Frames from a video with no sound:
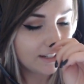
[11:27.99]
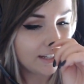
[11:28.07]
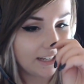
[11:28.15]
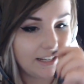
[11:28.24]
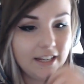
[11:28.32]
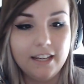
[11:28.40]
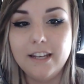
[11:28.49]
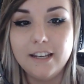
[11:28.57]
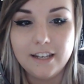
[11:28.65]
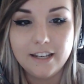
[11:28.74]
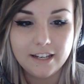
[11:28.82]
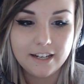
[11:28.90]

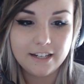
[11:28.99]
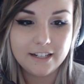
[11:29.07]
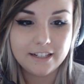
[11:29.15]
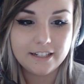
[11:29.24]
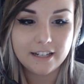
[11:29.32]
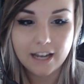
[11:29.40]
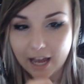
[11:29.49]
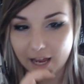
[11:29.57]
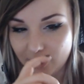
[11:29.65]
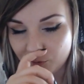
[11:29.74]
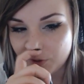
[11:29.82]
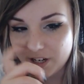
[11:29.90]
And I
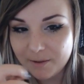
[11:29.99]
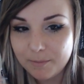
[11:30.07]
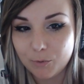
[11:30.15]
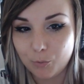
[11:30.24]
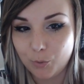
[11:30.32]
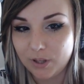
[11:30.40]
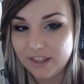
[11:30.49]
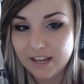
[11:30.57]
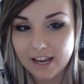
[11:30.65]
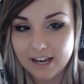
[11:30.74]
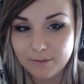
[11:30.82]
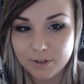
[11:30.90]
don't know, would I be with the
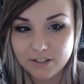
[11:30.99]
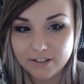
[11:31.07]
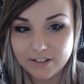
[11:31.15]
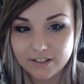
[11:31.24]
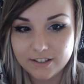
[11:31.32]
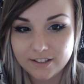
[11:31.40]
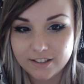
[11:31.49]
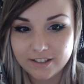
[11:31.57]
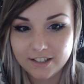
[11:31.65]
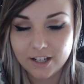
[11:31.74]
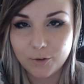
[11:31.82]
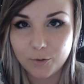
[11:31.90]
animals,
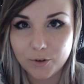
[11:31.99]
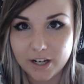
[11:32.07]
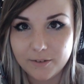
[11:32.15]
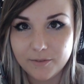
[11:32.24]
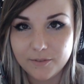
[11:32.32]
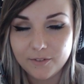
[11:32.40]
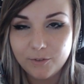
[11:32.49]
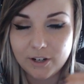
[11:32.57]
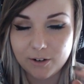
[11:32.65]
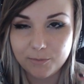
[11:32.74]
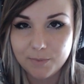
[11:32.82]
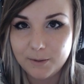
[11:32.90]
or would
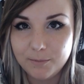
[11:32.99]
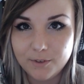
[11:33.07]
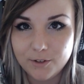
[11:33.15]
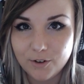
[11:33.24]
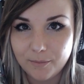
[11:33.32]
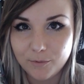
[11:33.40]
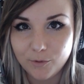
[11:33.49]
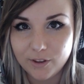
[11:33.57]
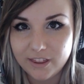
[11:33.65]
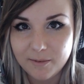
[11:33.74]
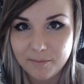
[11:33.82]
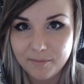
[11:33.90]
I be trapped with
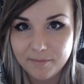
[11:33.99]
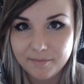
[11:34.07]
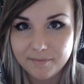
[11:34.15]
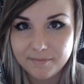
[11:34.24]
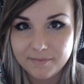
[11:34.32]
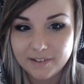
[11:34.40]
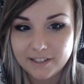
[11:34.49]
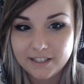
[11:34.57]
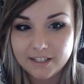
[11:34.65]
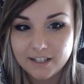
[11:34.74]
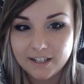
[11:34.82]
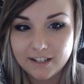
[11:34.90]
them?
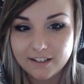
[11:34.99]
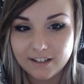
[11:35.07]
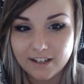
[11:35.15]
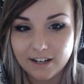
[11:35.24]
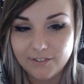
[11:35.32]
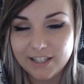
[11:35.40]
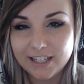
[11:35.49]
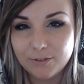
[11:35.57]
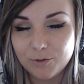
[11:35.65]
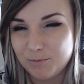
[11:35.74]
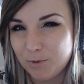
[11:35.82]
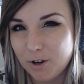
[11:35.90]
I mean, they
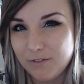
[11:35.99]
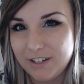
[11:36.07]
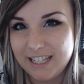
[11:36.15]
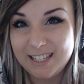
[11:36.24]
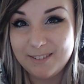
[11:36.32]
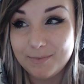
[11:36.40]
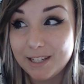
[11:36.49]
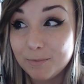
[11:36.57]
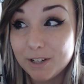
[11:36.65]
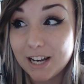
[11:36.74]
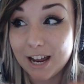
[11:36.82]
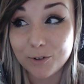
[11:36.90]
would probably eat me,
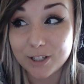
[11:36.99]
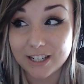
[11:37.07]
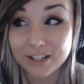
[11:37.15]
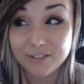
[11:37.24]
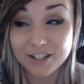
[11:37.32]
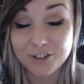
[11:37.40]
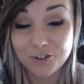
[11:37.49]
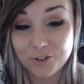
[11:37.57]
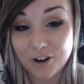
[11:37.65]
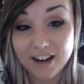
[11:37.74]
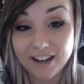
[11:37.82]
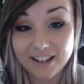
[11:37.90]
but I would give it a
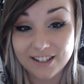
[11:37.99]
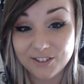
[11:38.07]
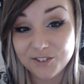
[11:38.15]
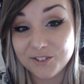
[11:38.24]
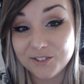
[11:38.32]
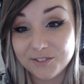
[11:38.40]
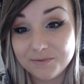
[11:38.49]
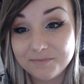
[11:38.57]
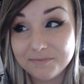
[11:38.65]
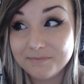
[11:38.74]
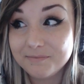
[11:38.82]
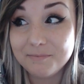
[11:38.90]
try to
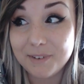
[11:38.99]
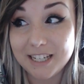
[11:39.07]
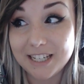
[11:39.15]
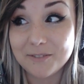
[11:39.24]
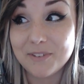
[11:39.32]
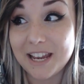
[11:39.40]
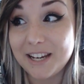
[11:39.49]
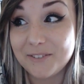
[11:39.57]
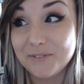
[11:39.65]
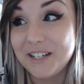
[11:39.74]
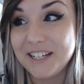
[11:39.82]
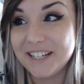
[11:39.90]
make them like
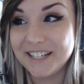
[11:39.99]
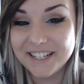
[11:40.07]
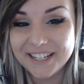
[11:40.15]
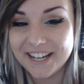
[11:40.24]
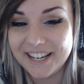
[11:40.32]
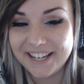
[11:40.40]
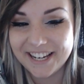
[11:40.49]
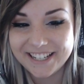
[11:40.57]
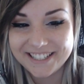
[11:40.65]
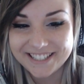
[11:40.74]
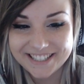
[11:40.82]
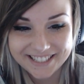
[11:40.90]
me, I guess.